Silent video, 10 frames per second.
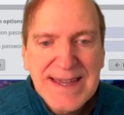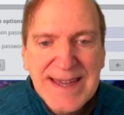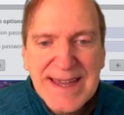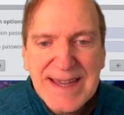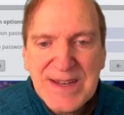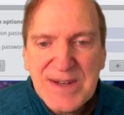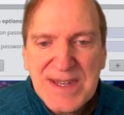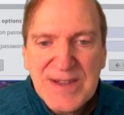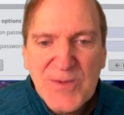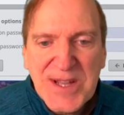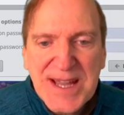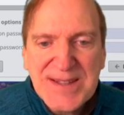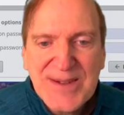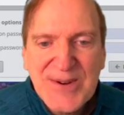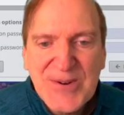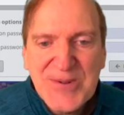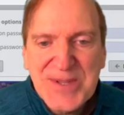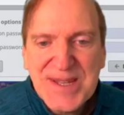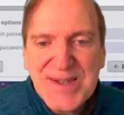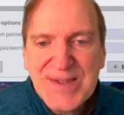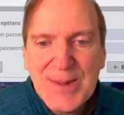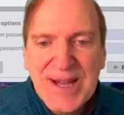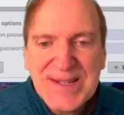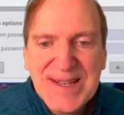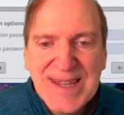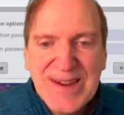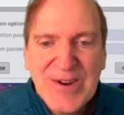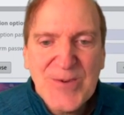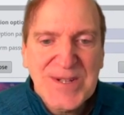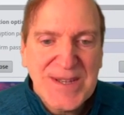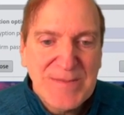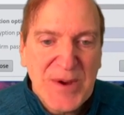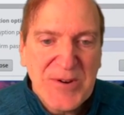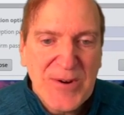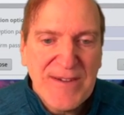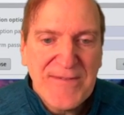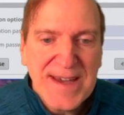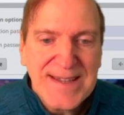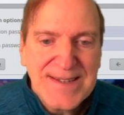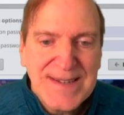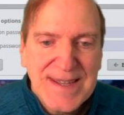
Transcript: And we got the whole disk selected here, which is ButterFS.